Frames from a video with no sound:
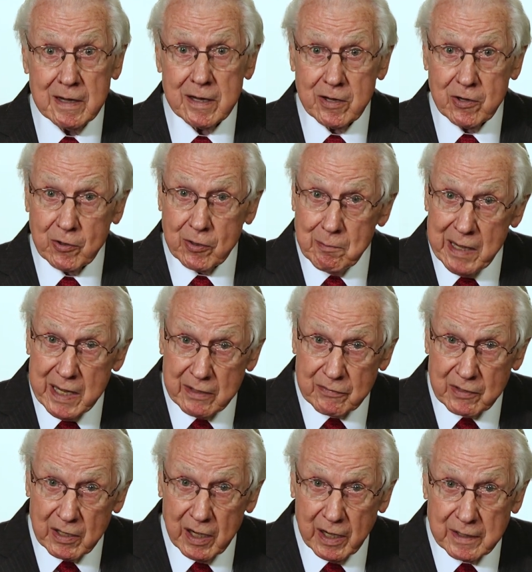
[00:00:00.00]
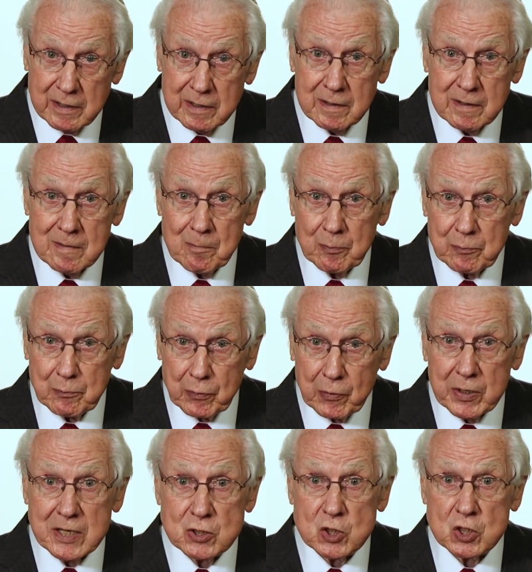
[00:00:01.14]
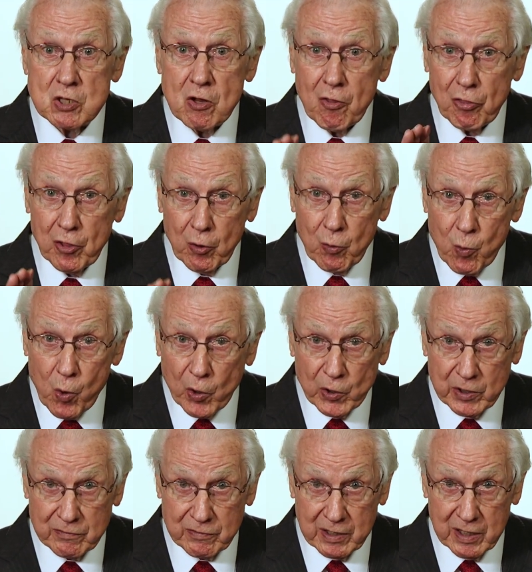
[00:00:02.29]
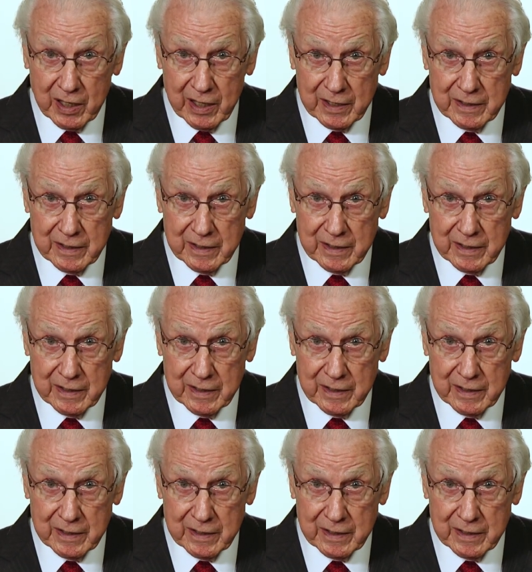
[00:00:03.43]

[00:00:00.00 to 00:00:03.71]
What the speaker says: Hear the man of God preach the word of God